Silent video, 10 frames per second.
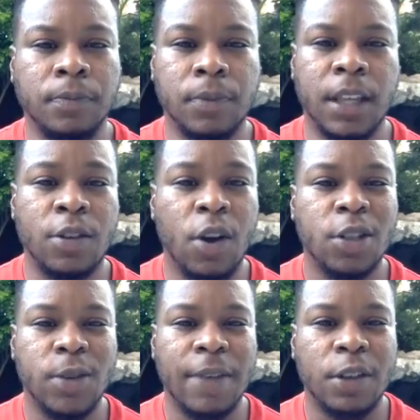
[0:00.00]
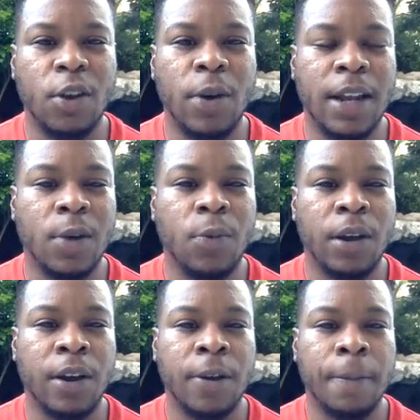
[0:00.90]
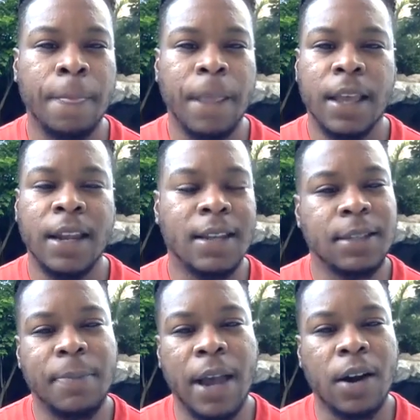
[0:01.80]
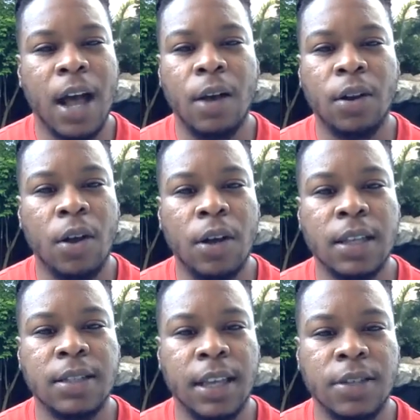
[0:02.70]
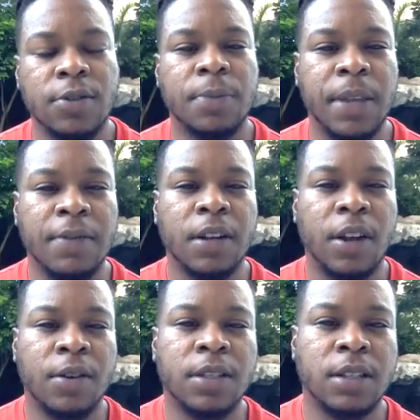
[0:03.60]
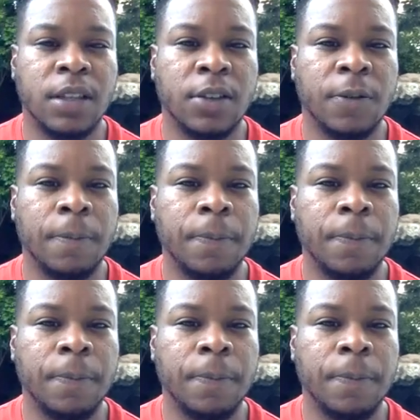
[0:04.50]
and you also have to go at it where it doesn't matter how long it takes you to be able to learn a skill.